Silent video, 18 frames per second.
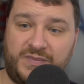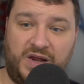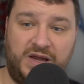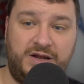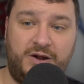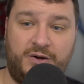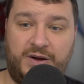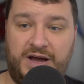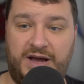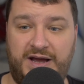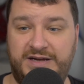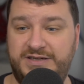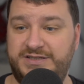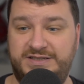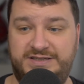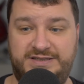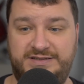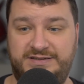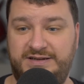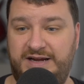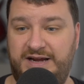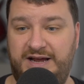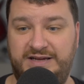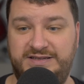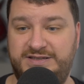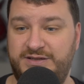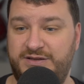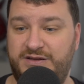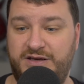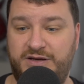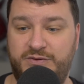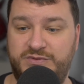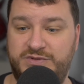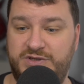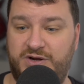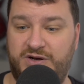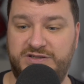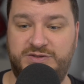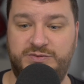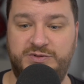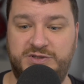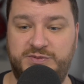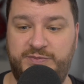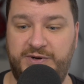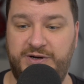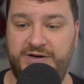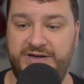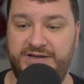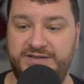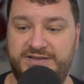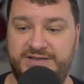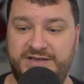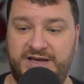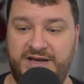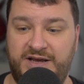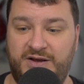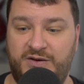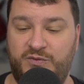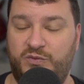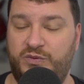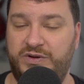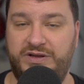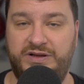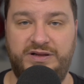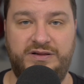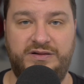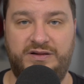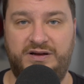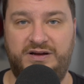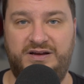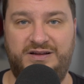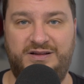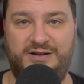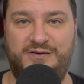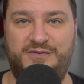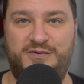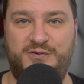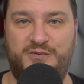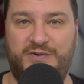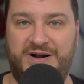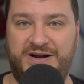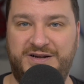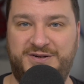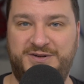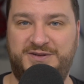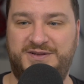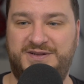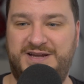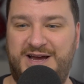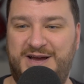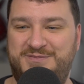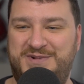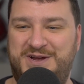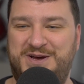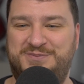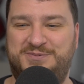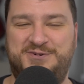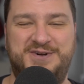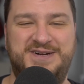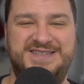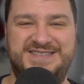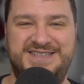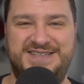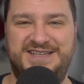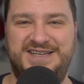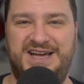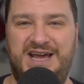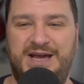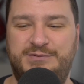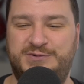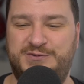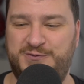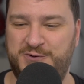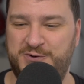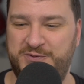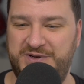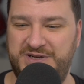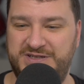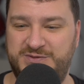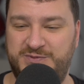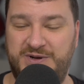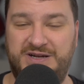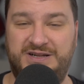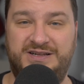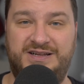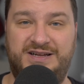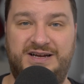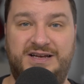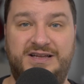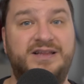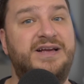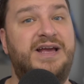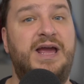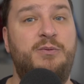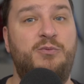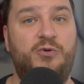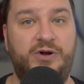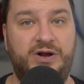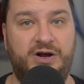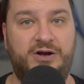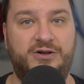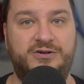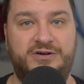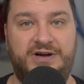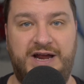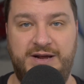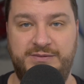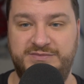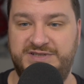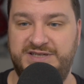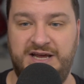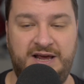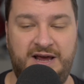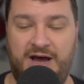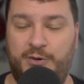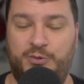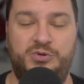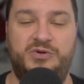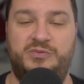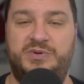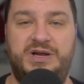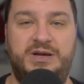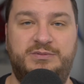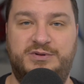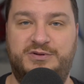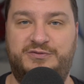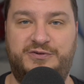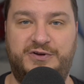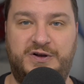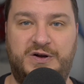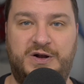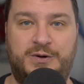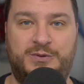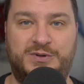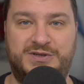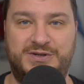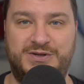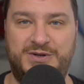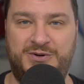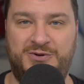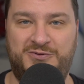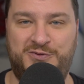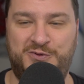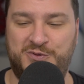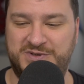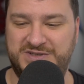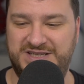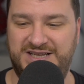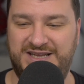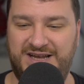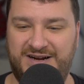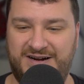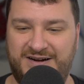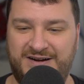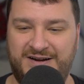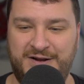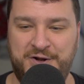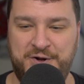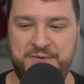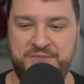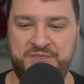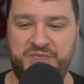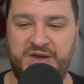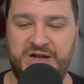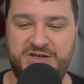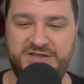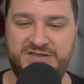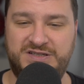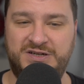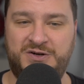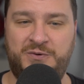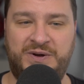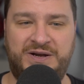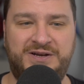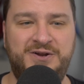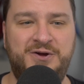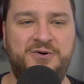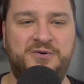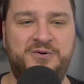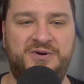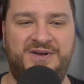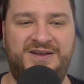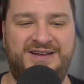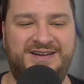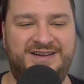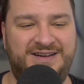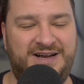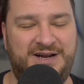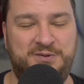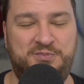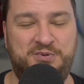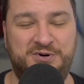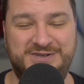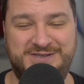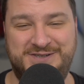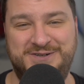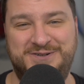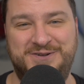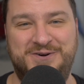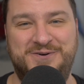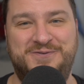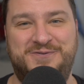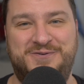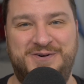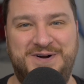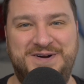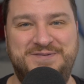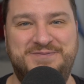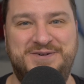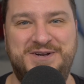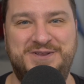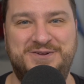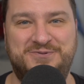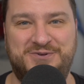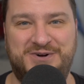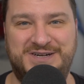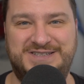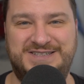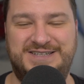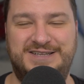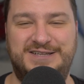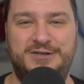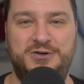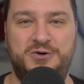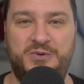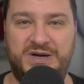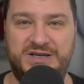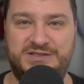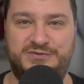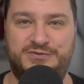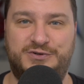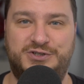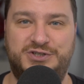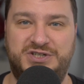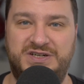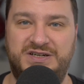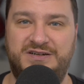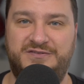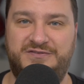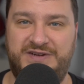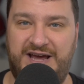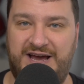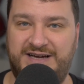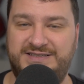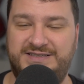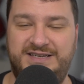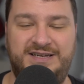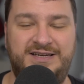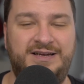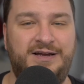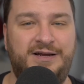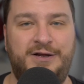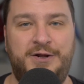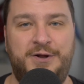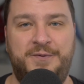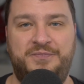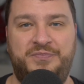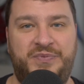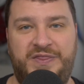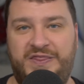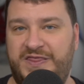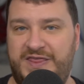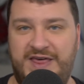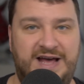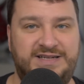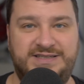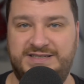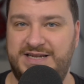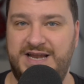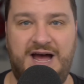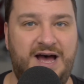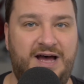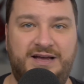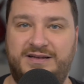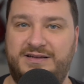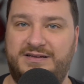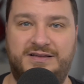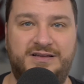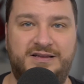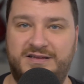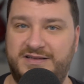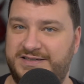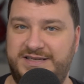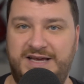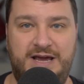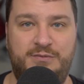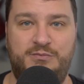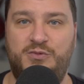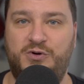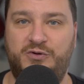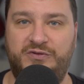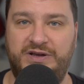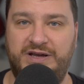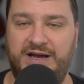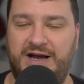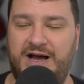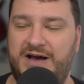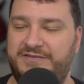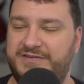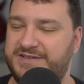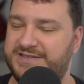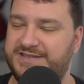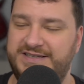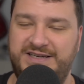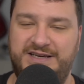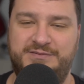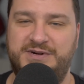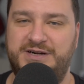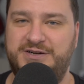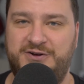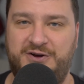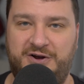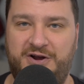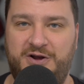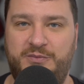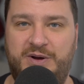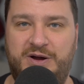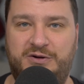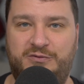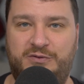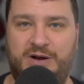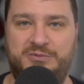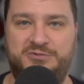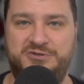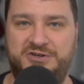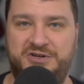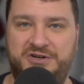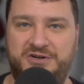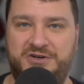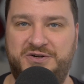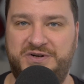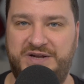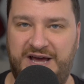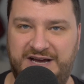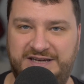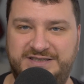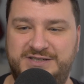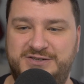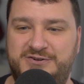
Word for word: you know, I still think it was an awesome experience. Really love that Ronnie took the time to help translate the games for me as well. The Game Boy Color games, I wouldn't have been able to figure out what to do if he wasn't there. And just a quick note, on a personal note, for anybody that watched the US version of Taxi, that's not the same movie. Obviously, I'm not talking about Robert De Niro Taxi